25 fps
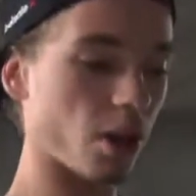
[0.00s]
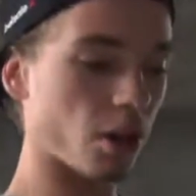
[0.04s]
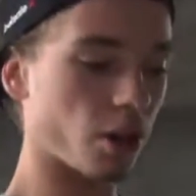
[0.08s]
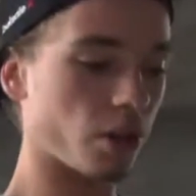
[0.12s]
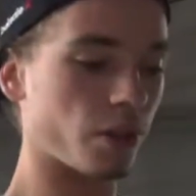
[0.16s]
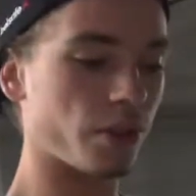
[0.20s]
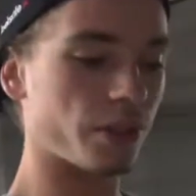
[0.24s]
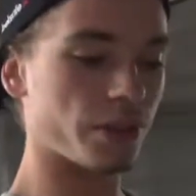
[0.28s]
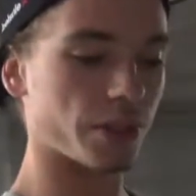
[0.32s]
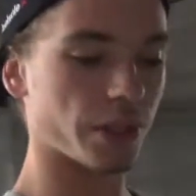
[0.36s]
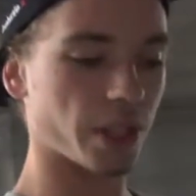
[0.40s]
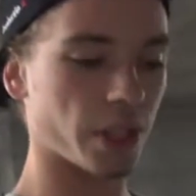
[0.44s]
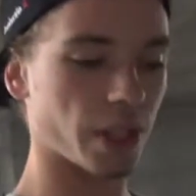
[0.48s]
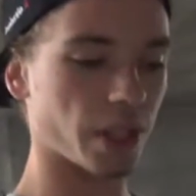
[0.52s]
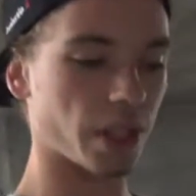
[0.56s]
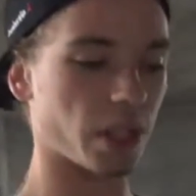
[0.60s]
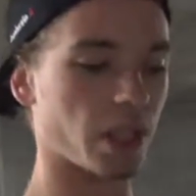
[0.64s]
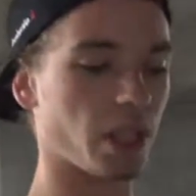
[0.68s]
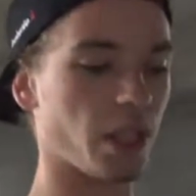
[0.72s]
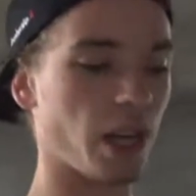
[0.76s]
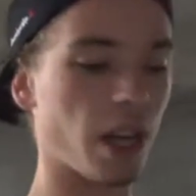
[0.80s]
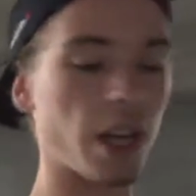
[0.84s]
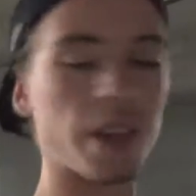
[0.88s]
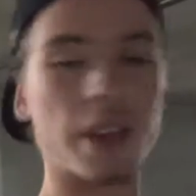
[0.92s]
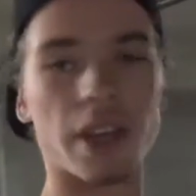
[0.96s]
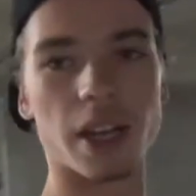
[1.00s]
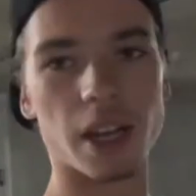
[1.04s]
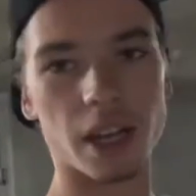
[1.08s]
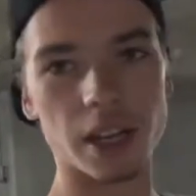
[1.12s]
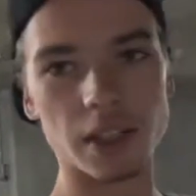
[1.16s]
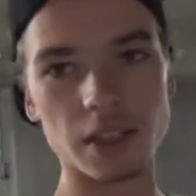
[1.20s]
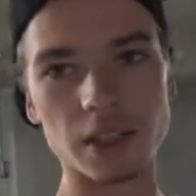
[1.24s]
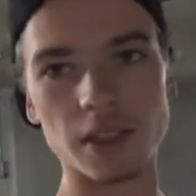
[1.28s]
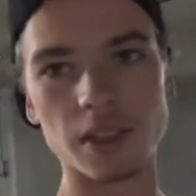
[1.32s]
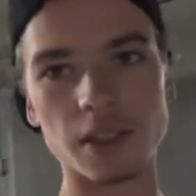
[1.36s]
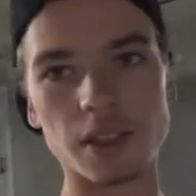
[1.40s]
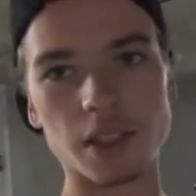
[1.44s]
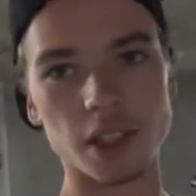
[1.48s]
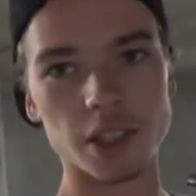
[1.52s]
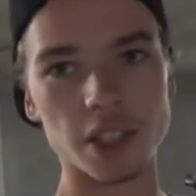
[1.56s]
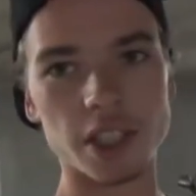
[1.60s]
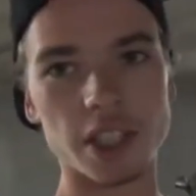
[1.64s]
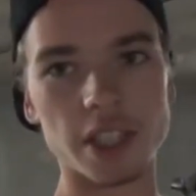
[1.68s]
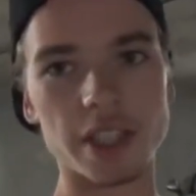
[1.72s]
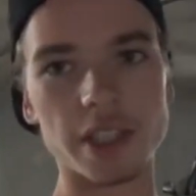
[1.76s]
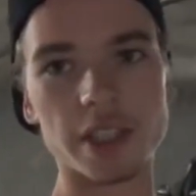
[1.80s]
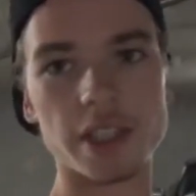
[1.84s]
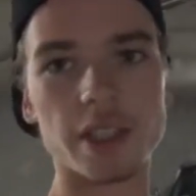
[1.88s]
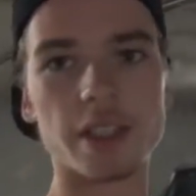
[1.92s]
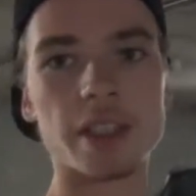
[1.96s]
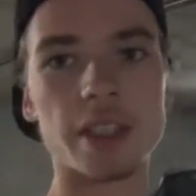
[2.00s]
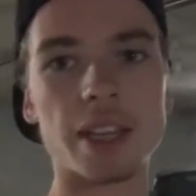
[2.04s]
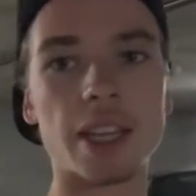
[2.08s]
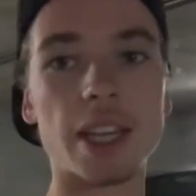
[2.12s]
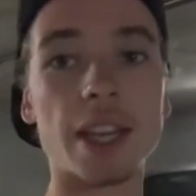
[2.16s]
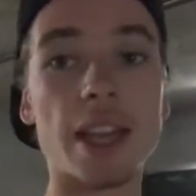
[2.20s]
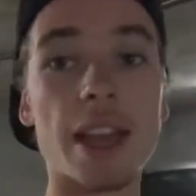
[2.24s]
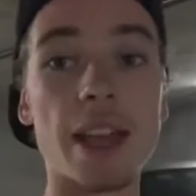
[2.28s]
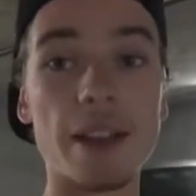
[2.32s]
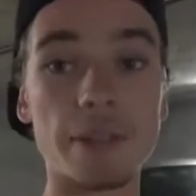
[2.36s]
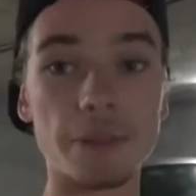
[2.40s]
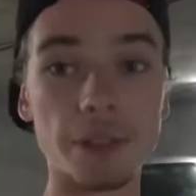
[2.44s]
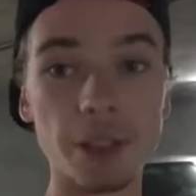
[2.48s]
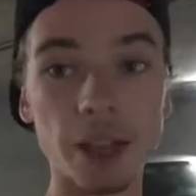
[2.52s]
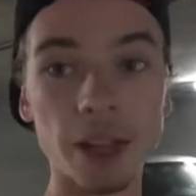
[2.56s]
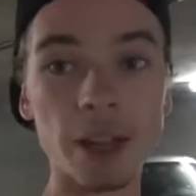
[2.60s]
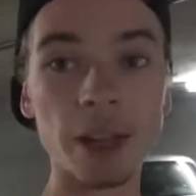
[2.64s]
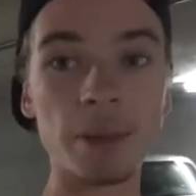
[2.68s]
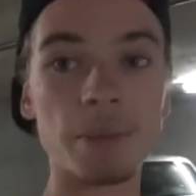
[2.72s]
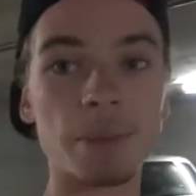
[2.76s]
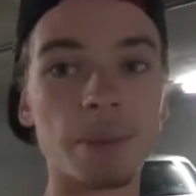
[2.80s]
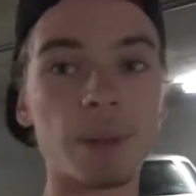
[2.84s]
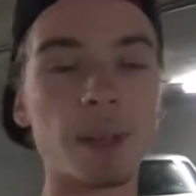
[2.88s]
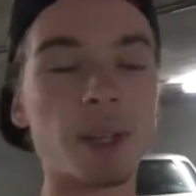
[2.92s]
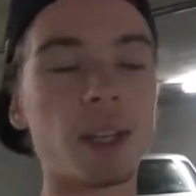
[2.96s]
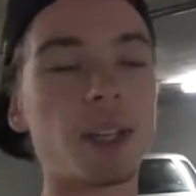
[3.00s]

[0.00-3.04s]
over other cars, such as the F-Type,